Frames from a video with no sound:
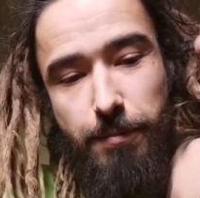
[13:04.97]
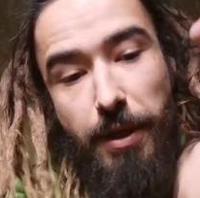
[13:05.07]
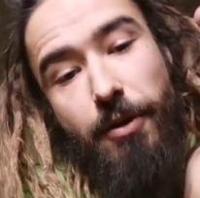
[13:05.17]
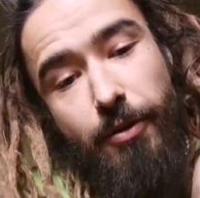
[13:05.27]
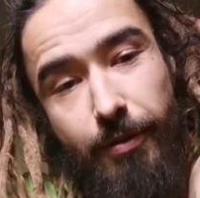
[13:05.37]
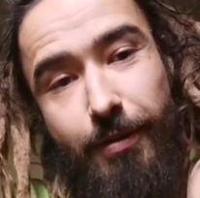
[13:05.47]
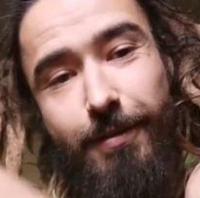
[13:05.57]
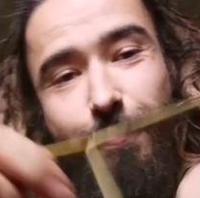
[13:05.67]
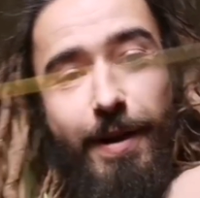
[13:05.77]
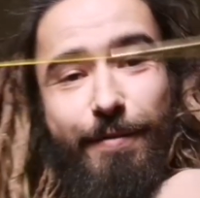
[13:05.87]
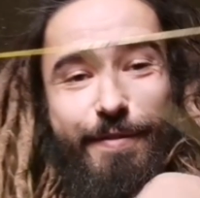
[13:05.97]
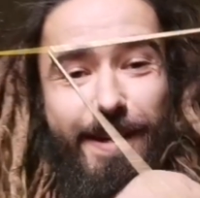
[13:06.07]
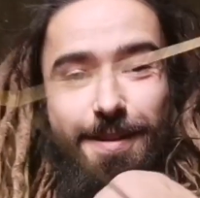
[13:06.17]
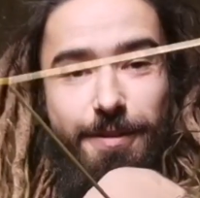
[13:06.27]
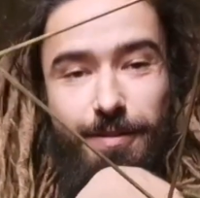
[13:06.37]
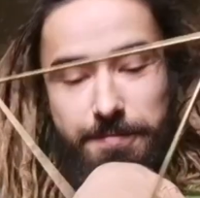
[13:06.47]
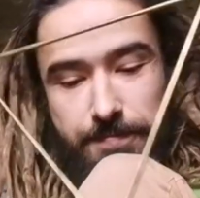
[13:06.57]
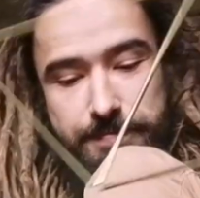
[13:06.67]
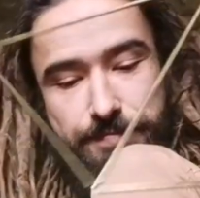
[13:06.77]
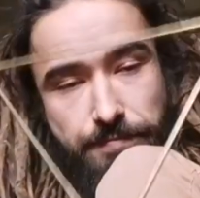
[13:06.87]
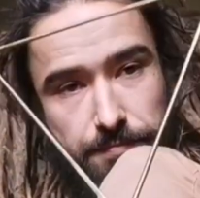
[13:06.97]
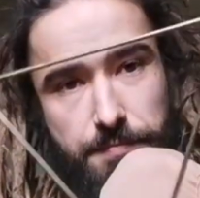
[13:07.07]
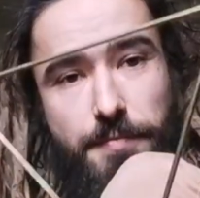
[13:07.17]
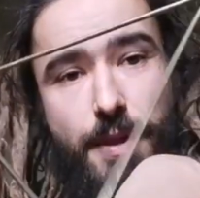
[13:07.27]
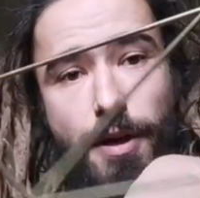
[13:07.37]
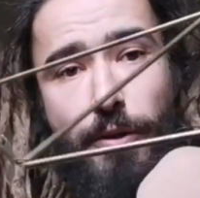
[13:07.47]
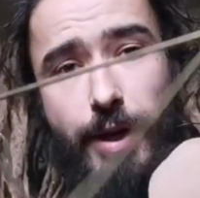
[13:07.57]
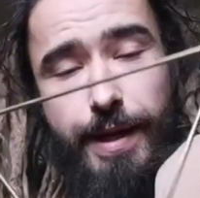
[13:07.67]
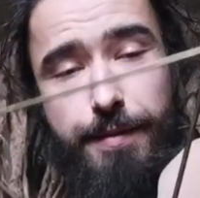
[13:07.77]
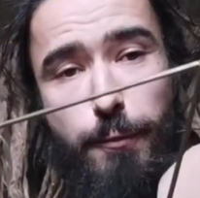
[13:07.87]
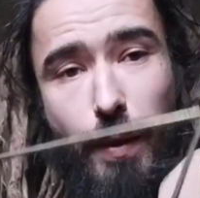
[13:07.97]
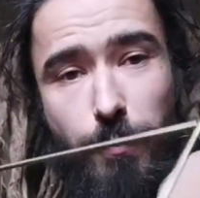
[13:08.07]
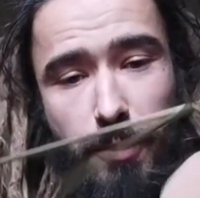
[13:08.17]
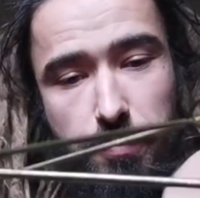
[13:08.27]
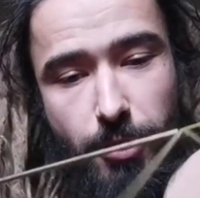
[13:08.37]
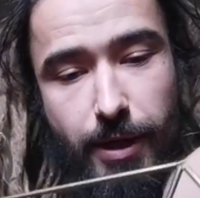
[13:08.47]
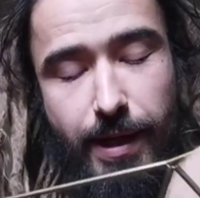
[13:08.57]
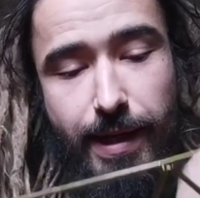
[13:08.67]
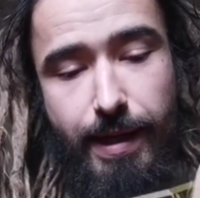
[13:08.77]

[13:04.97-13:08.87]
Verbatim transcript: because it's five fingers. All right, we want more,